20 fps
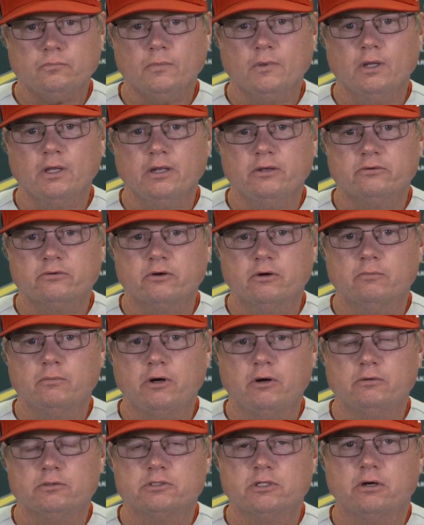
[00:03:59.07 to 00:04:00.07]
And his
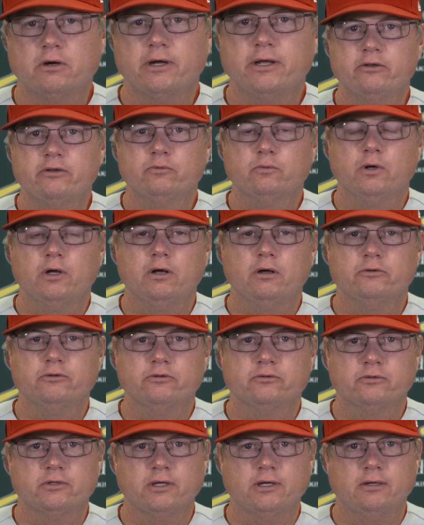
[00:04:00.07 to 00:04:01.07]
curveball was all as well.
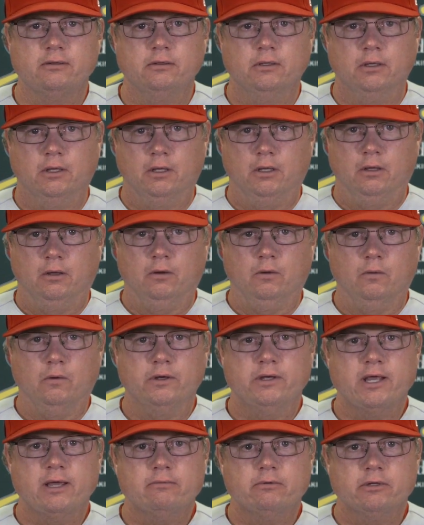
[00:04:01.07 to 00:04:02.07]
Just
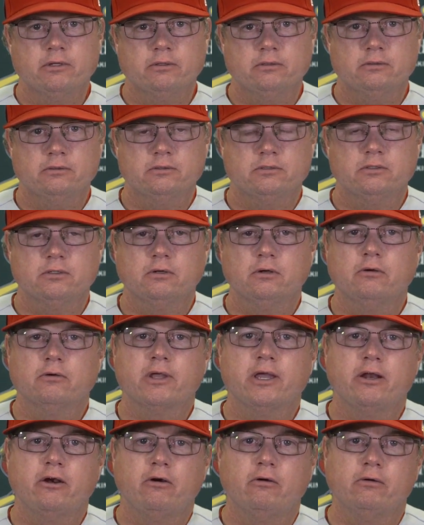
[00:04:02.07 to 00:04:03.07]
wasn't able to
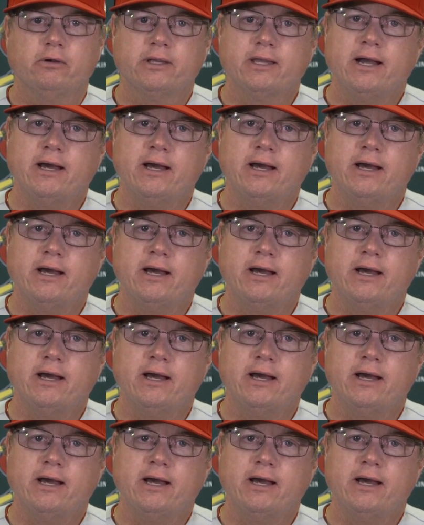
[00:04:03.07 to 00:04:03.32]
locate early,